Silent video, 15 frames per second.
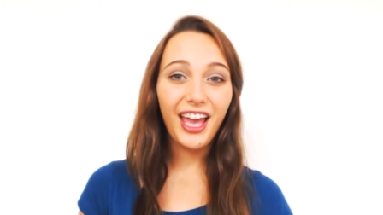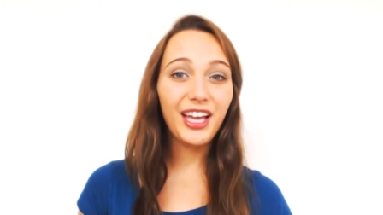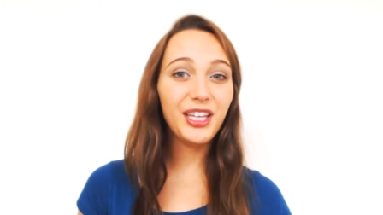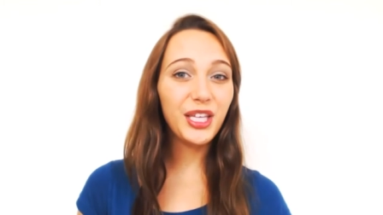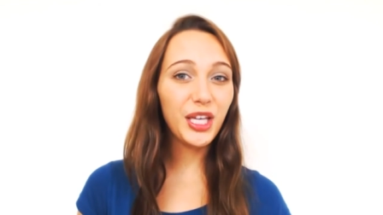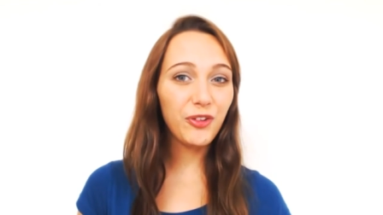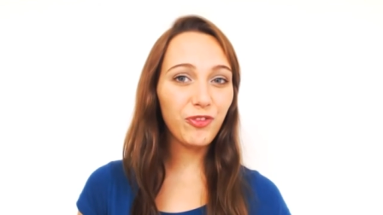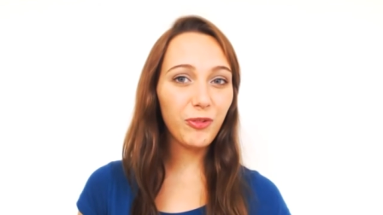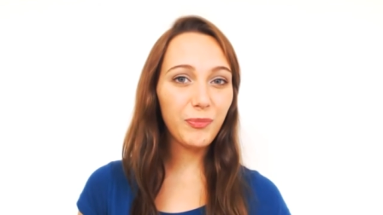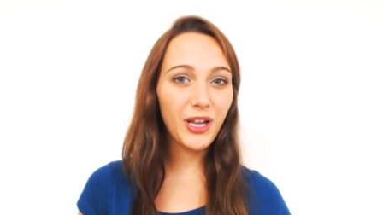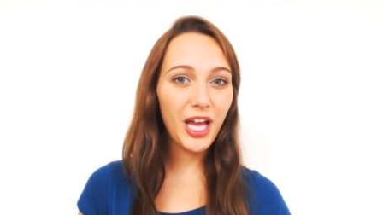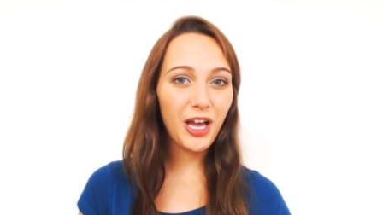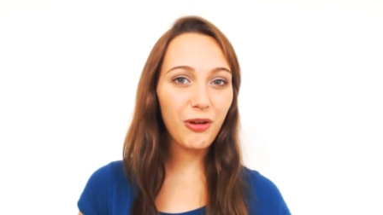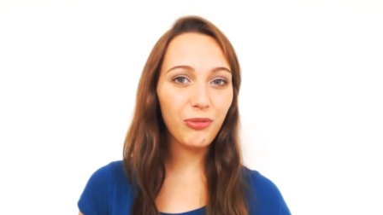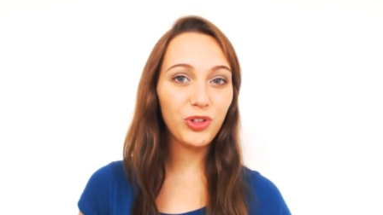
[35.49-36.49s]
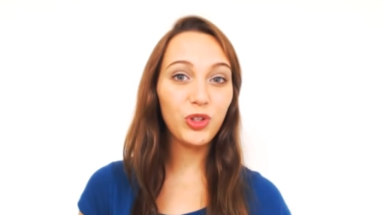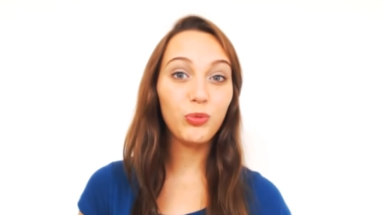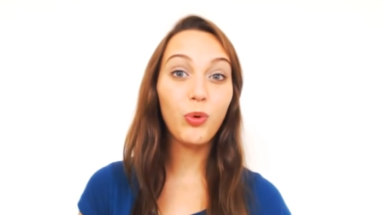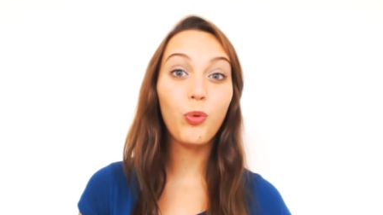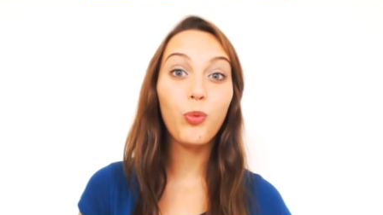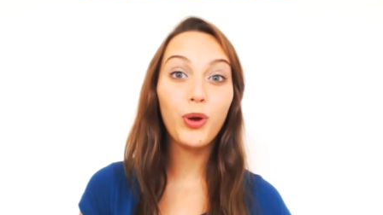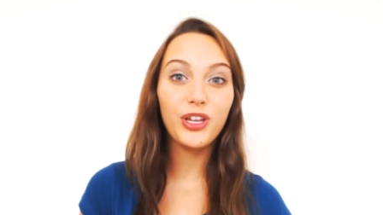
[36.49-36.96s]
A year from from now,
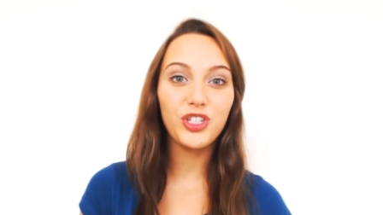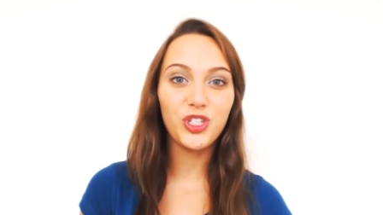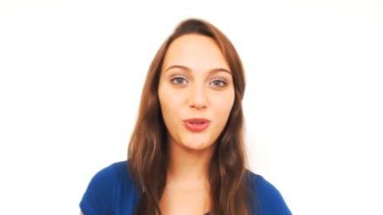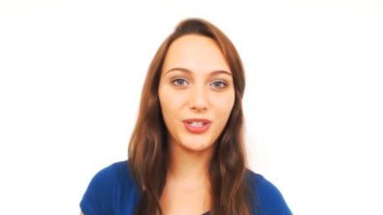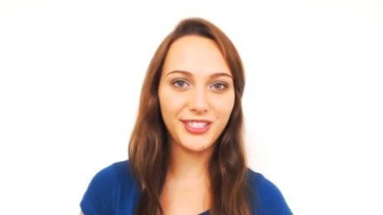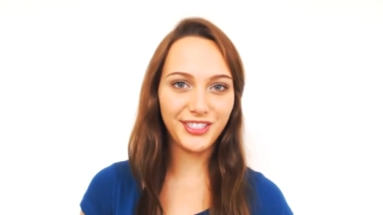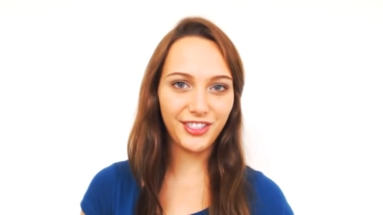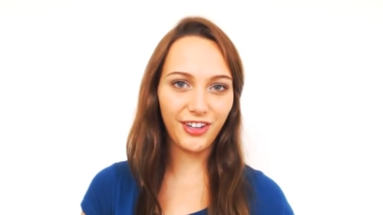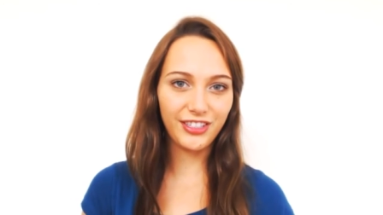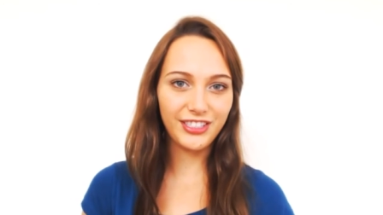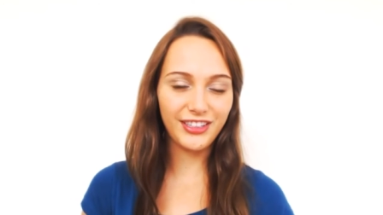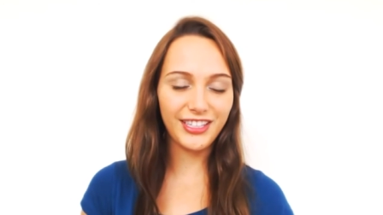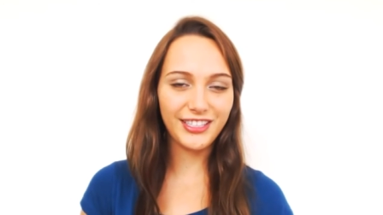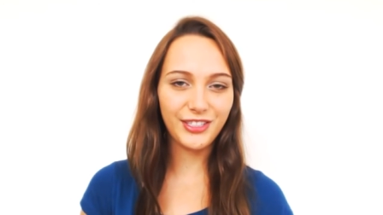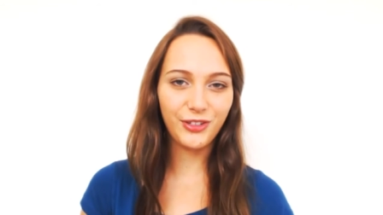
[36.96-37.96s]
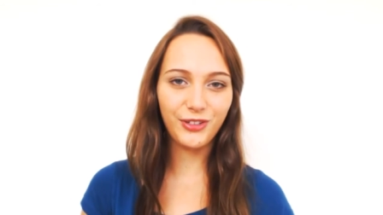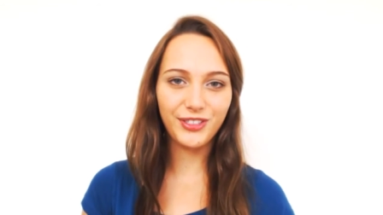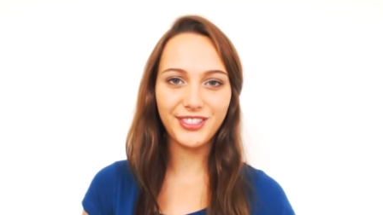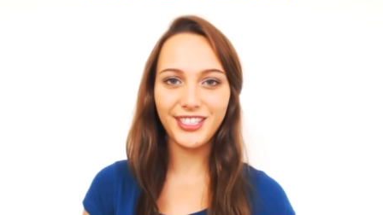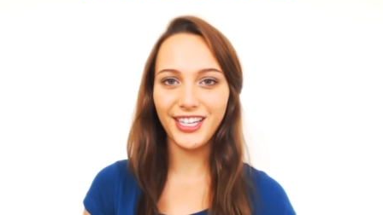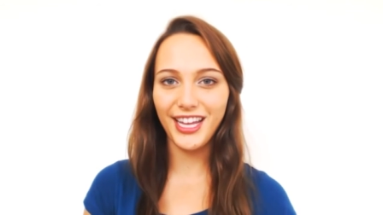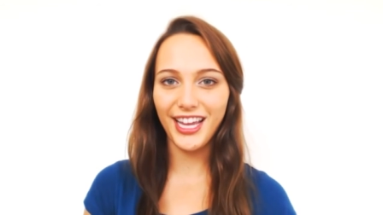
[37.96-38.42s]
you will wish you had started this
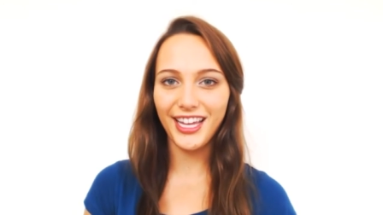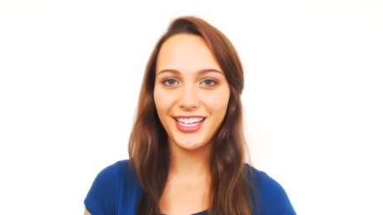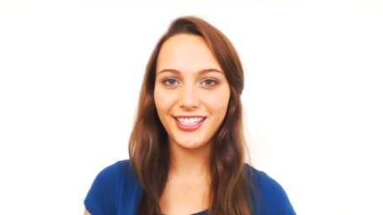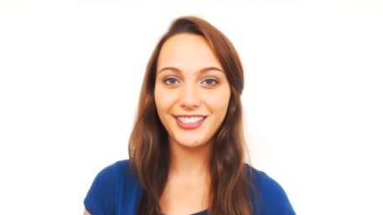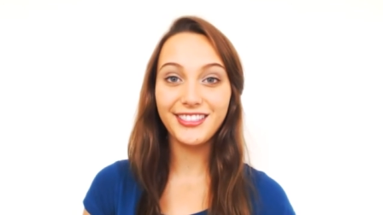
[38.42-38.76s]
course today.